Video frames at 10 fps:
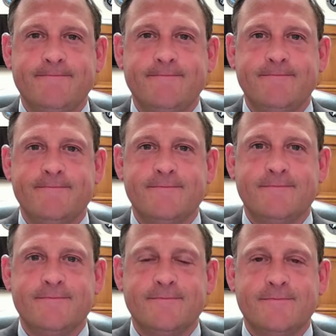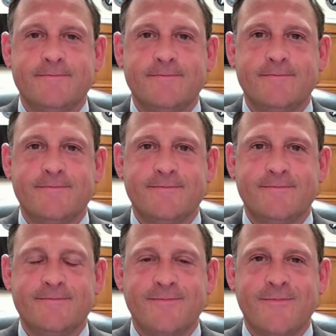
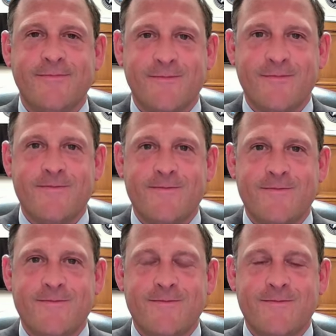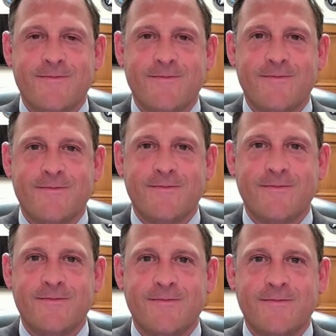
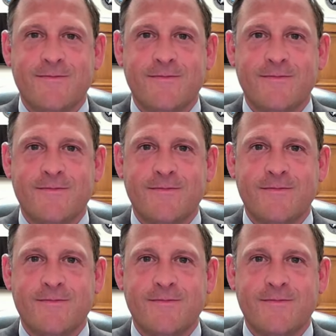(not speaking)